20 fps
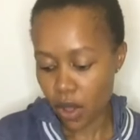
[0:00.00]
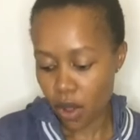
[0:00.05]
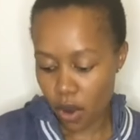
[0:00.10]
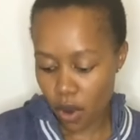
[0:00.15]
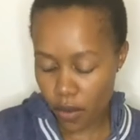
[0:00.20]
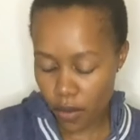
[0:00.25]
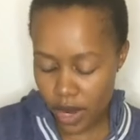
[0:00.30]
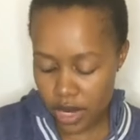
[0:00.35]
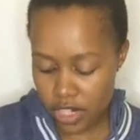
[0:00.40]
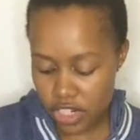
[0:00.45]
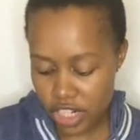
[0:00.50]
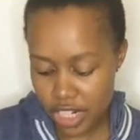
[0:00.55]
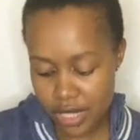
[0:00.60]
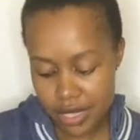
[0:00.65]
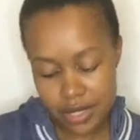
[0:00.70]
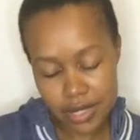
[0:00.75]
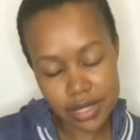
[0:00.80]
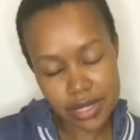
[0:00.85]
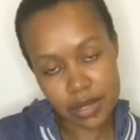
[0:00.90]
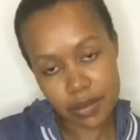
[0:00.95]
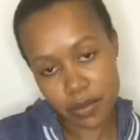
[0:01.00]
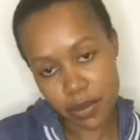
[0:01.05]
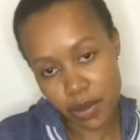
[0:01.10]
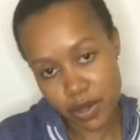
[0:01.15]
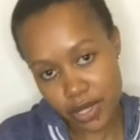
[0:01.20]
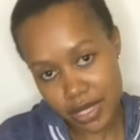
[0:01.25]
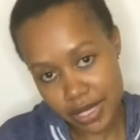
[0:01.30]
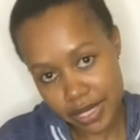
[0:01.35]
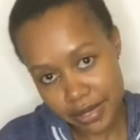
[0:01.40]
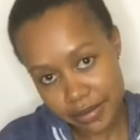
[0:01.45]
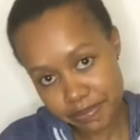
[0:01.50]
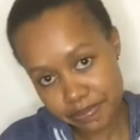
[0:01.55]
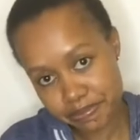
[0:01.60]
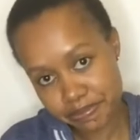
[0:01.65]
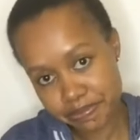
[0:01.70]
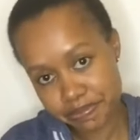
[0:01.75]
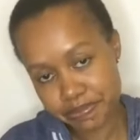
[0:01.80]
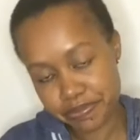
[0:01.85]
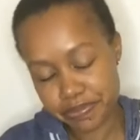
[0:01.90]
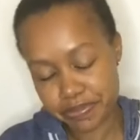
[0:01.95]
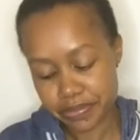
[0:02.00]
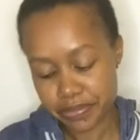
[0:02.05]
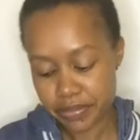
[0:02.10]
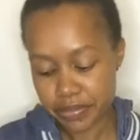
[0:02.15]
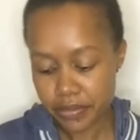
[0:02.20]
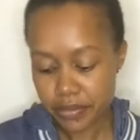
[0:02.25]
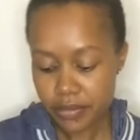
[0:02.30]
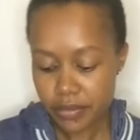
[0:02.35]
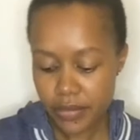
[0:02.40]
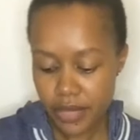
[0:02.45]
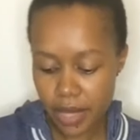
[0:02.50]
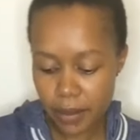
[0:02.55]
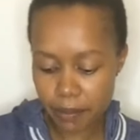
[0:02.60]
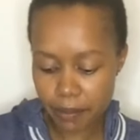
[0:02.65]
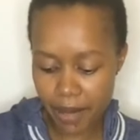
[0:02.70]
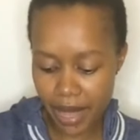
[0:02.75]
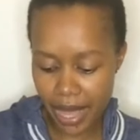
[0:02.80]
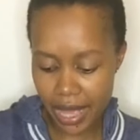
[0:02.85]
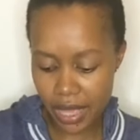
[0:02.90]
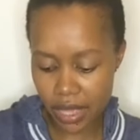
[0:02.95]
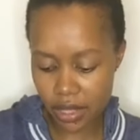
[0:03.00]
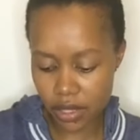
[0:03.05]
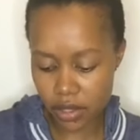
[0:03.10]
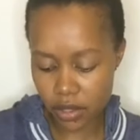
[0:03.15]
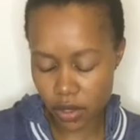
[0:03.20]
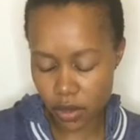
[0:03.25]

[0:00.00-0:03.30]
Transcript: Orange heals the body by